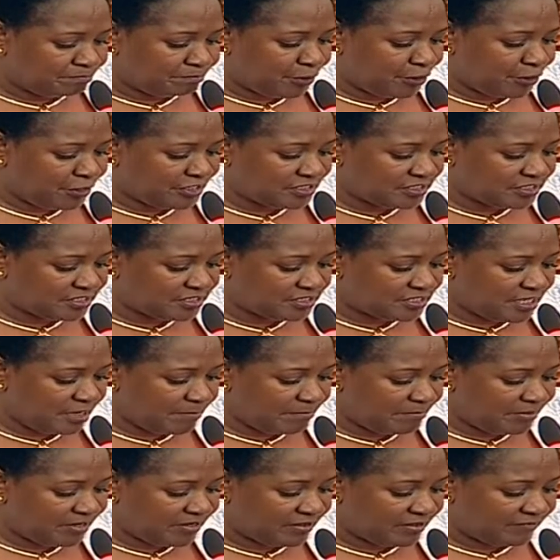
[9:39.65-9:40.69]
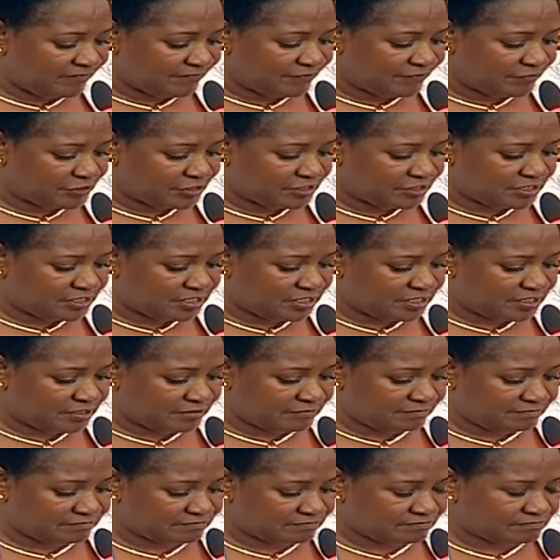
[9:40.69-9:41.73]
point number
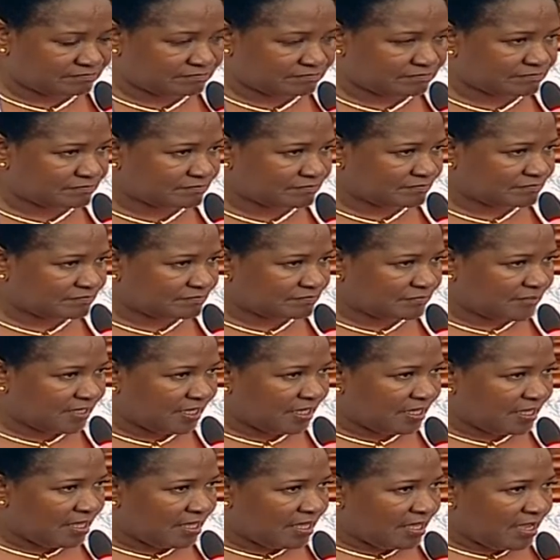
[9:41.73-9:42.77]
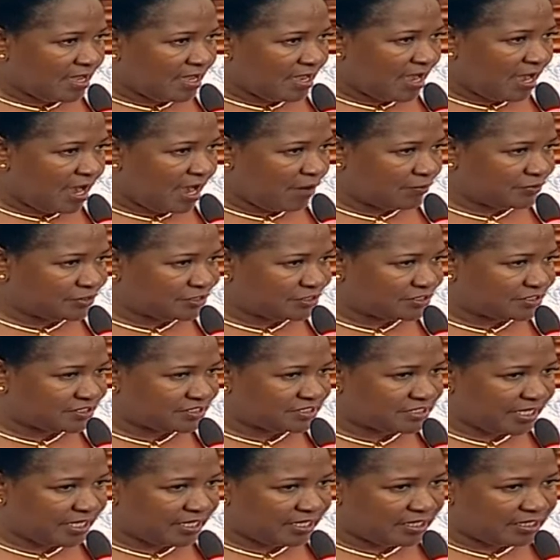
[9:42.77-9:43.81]
14, I would
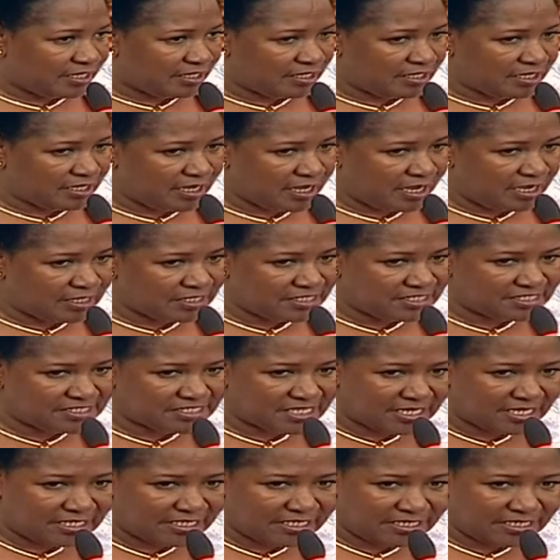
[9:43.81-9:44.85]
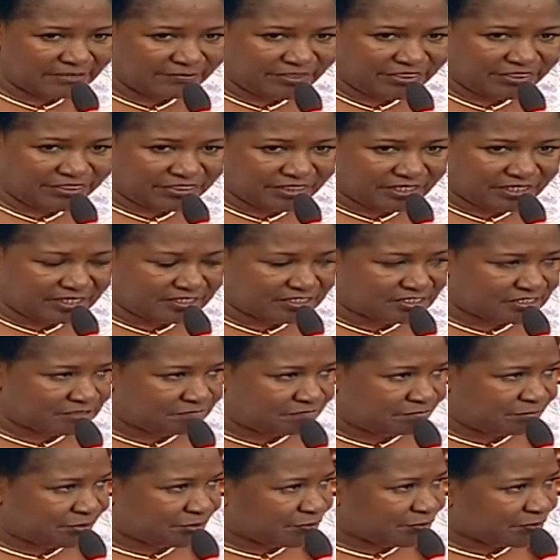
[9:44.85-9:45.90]
say I disagree with this
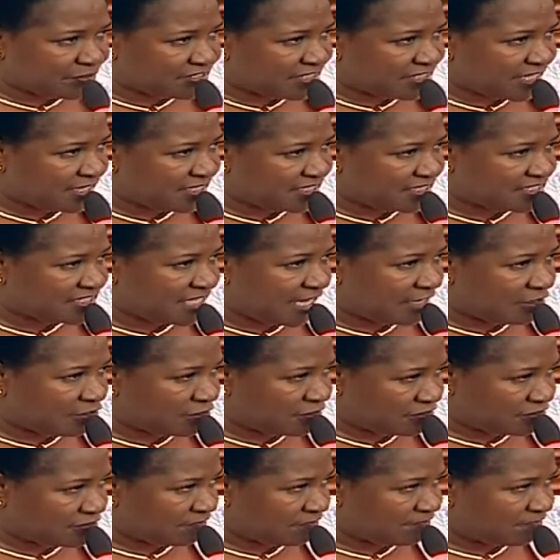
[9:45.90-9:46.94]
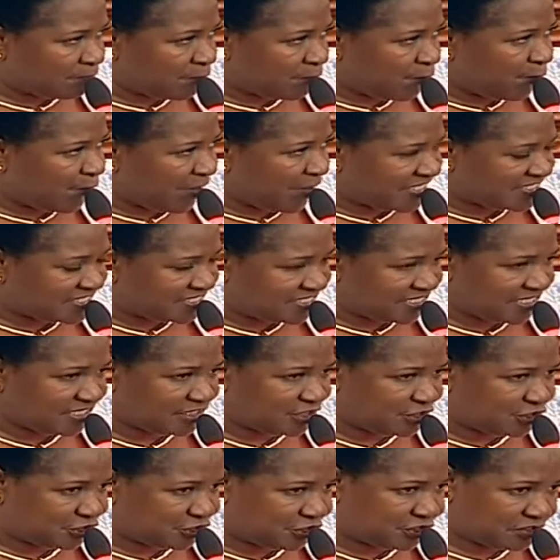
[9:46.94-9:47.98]
because there is a lot of
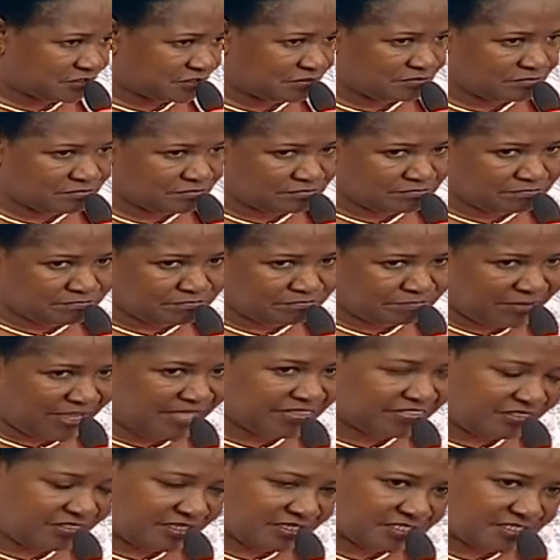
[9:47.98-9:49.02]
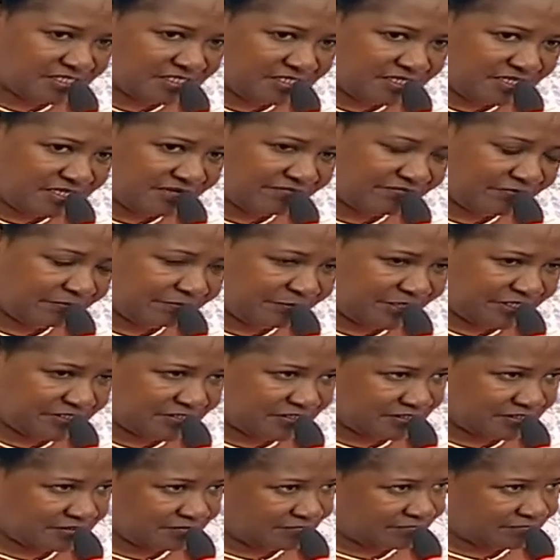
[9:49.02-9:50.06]
wastage by this
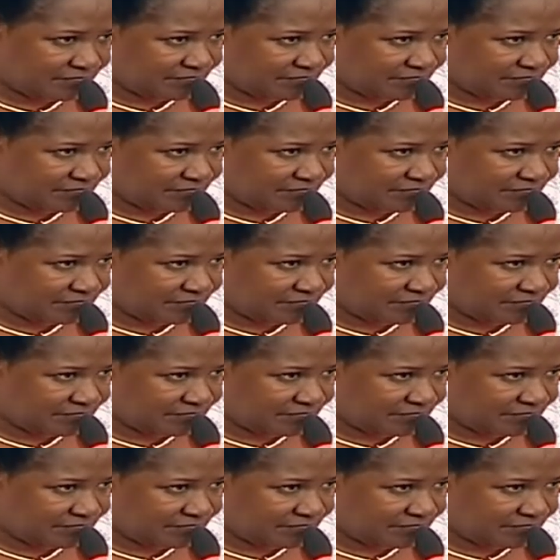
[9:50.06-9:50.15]
government.